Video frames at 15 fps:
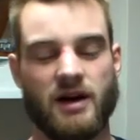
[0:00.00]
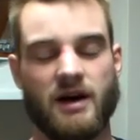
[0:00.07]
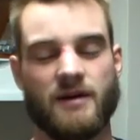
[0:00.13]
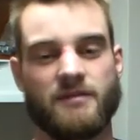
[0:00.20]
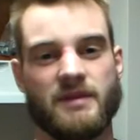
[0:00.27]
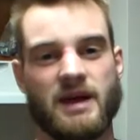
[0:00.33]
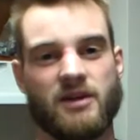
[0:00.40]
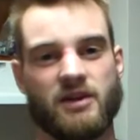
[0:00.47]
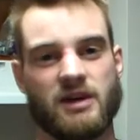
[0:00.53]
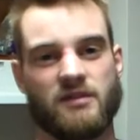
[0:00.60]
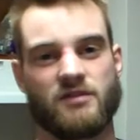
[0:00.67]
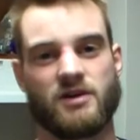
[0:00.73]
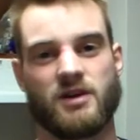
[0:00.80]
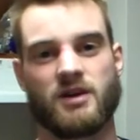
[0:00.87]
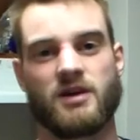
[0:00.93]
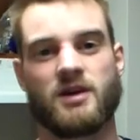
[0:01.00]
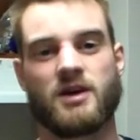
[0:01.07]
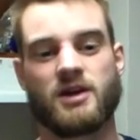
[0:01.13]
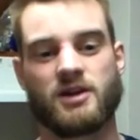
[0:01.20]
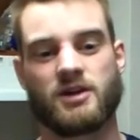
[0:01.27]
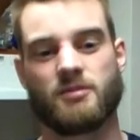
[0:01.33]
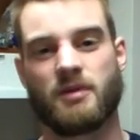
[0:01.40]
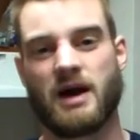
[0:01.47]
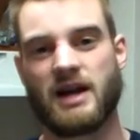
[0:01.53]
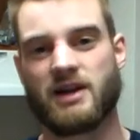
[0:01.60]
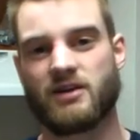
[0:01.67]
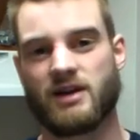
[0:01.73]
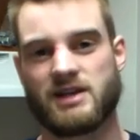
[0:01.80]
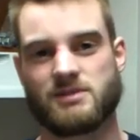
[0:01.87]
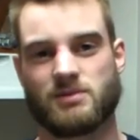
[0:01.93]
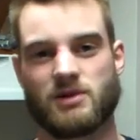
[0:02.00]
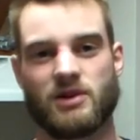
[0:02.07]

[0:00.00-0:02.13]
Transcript: Um, that'll give your your body a rest,